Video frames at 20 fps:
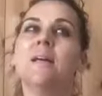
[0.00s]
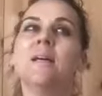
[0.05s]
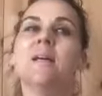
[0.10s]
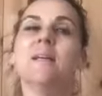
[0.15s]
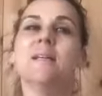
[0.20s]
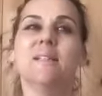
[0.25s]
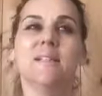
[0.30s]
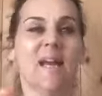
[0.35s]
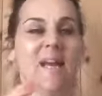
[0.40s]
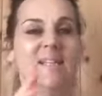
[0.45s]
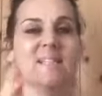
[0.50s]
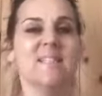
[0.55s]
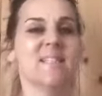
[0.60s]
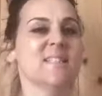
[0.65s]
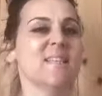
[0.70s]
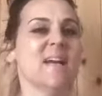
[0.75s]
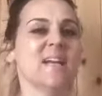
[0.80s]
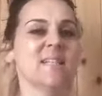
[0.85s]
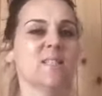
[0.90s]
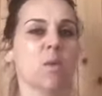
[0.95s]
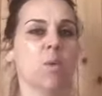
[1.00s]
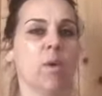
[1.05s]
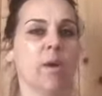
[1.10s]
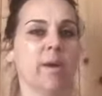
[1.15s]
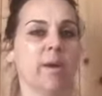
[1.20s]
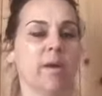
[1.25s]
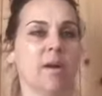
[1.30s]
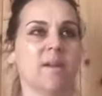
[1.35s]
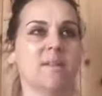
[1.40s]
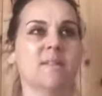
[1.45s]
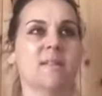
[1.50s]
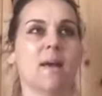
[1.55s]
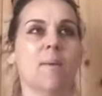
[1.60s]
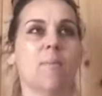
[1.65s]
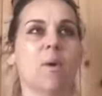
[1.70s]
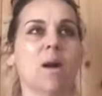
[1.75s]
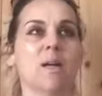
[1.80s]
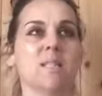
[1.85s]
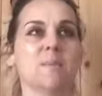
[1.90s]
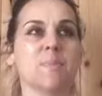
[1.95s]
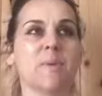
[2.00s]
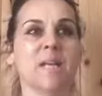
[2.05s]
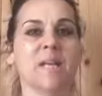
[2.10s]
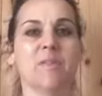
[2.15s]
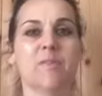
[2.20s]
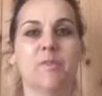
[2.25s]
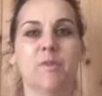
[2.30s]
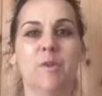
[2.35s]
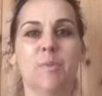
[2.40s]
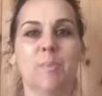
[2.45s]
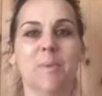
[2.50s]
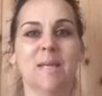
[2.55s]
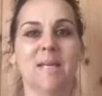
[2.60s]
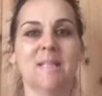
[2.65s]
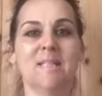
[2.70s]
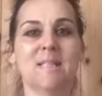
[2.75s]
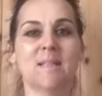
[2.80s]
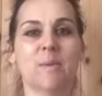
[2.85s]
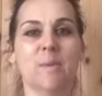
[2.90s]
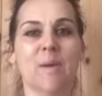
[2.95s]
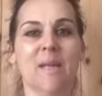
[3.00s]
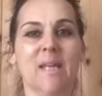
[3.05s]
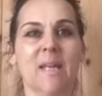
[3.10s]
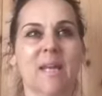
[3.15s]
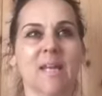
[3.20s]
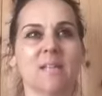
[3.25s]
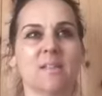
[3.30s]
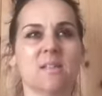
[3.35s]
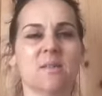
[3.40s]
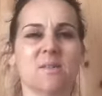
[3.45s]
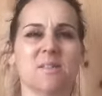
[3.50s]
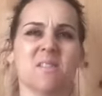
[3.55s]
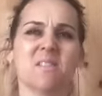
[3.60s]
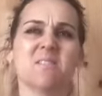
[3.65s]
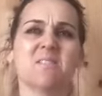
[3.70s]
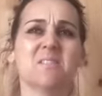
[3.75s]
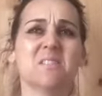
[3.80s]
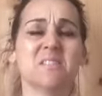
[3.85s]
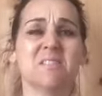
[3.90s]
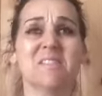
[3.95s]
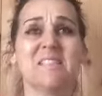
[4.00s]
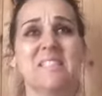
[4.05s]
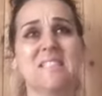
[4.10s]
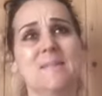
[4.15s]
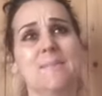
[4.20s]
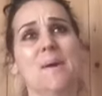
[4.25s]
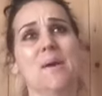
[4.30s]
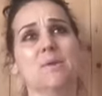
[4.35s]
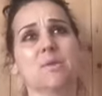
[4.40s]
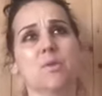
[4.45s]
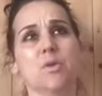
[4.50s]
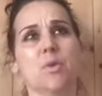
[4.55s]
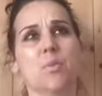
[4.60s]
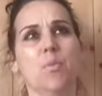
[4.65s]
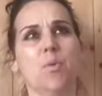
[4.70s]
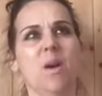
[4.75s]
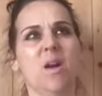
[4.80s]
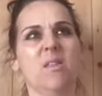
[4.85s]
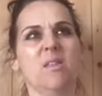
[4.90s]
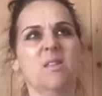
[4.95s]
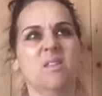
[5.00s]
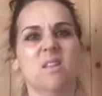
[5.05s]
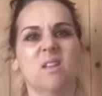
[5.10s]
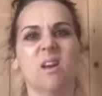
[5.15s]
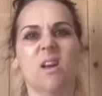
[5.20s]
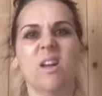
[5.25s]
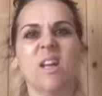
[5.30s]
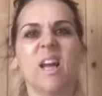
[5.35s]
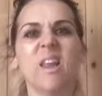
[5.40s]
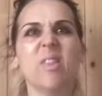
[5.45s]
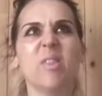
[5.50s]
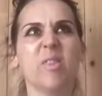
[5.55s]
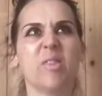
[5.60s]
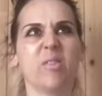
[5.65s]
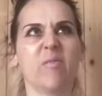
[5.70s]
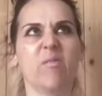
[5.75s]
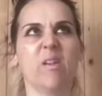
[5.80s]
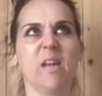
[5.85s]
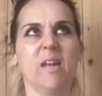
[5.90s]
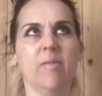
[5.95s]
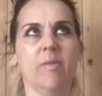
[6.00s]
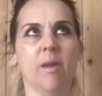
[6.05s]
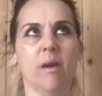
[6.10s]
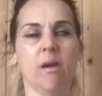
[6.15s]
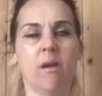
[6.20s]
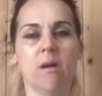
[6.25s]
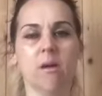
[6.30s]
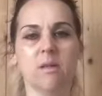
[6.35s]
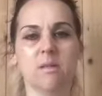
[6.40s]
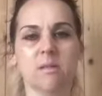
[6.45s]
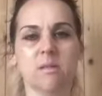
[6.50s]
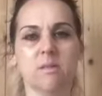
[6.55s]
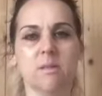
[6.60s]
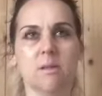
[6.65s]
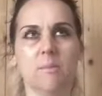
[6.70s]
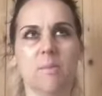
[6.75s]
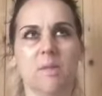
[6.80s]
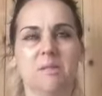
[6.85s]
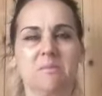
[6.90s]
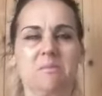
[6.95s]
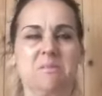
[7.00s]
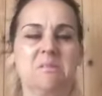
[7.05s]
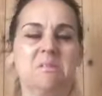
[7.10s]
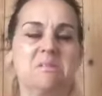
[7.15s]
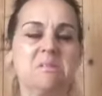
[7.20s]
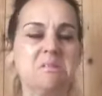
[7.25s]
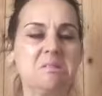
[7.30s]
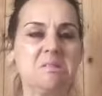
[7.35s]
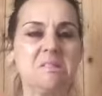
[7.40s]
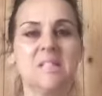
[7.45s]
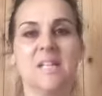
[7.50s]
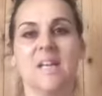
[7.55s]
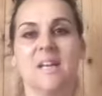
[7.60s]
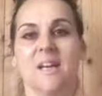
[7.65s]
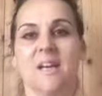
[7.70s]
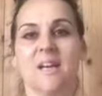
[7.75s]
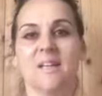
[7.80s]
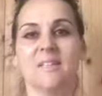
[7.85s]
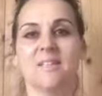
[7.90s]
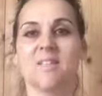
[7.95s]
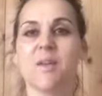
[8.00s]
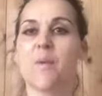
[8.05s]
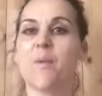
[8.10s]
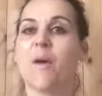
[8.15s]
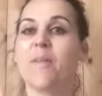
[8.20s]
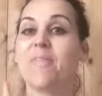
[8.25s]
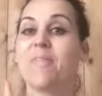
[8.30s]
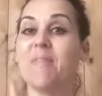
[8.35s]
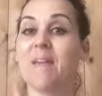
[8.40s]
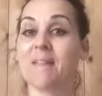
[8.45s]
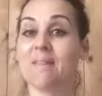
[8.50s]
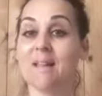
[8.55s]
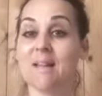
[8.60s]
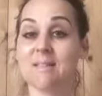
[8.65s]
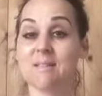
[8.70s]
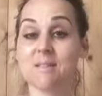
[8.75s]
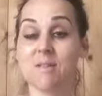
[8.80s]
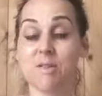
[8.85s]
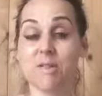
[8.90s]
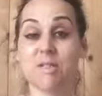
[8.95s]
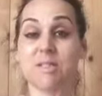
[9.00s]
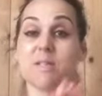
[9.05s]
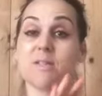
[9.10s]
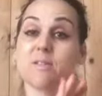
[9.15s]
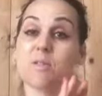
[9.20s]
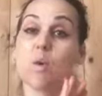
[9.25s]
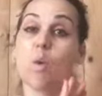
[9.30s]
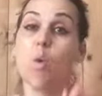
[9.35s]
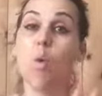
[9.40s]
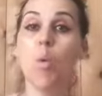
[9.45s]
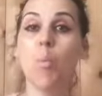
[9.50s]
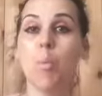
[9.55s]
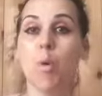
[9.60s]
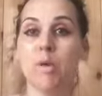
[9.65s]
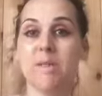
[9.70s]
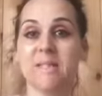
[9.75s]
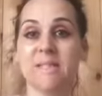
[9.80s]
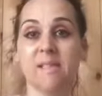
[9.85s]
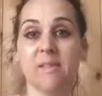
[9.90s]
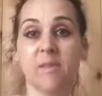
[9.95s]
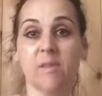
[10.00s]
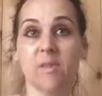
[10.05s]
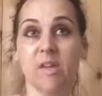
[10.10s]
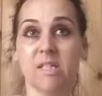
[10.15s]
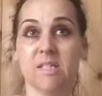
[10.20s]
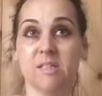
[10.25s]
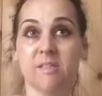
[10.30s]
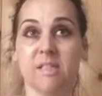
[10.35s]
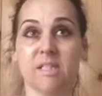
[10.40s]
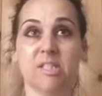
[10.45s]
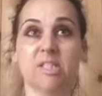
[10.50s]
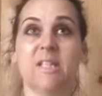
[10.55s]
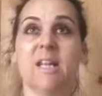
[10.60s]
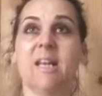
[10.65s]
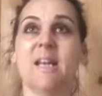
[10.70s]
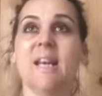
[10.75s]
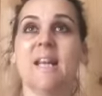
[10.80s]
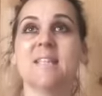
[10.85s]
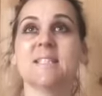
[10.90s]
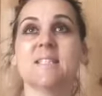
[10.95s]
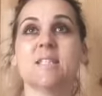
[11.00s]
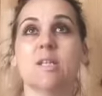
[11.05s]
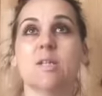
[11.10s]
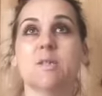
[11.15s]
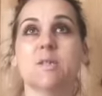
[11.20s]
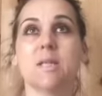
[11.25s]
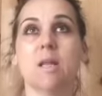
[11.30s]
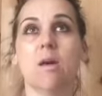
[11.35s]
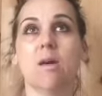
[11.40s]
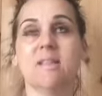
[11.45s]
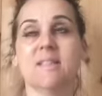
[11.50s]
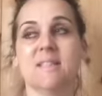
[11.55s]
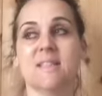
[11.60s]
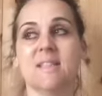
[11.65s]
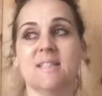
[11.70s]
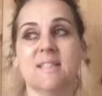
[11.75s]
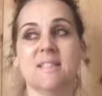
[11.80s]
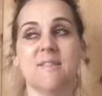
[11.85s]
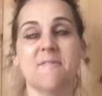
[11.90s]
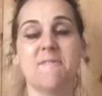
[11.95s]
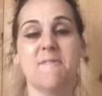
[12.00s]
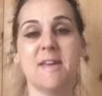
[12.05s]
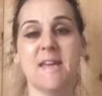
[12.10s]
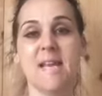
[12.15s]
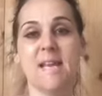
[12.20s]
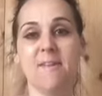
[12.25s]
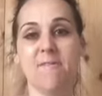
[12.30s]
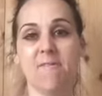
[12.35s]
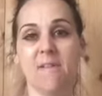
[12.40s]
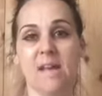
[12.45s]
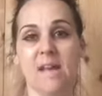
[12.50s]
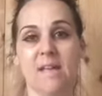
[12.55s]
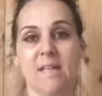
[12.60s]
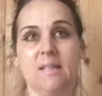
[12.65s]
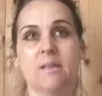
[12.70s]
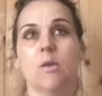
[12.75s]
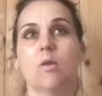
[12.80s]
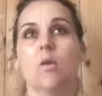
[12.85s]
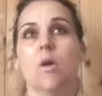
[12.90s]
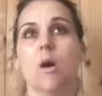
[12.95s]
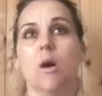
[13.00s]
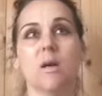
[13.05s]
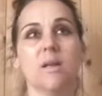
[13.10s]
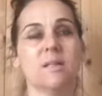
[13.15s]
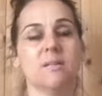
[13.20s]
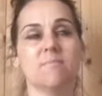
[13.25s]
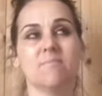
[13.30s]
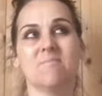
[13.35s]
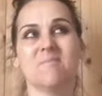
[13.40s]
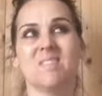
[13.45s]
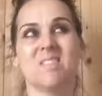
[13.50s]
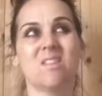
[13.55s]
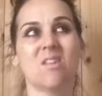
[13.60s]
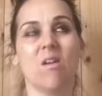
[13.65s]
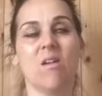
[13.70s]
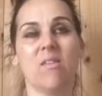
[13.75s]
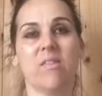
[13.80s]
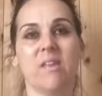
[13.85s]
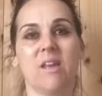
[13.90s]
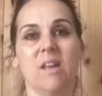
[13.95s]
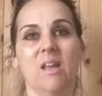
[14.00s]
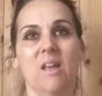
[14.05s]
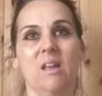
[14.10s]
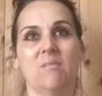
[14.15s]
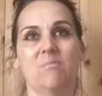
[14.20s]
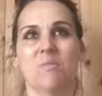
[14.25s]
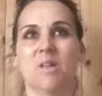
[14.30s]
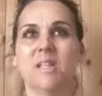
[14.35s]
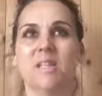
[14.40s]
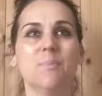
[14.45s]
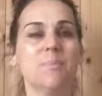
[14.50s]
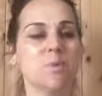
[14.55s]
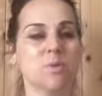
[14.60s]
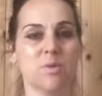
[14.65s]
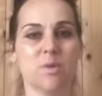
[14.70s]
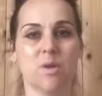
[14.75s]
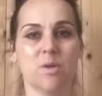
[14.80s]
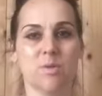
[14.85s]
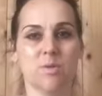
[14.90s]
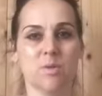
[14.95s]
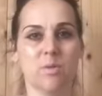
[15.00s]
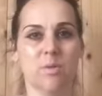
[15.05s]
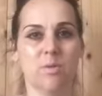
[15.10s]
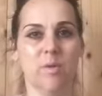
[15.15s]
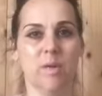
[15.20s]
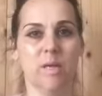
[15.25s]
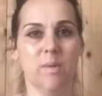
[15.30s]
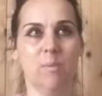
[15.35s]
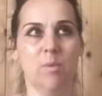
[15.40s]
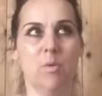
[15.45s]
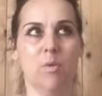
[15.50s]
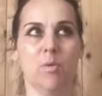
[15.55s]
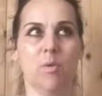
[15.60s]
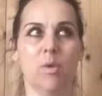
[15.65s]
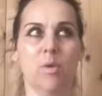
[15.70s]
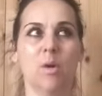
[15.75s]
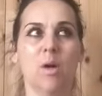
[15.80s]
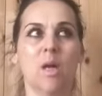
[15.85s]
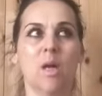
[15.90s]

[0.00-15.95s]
yeah, it didn't taste quite nice. And my husband had a few beers at the weekend and I was like, oh, it really smells on your breath. He said, I only had three in the garden. I'm like, ooh. So I think that's good. So all pointing in the right direction, unless those lines get severely faint or I start thinking my nipples aren't sore anymore, or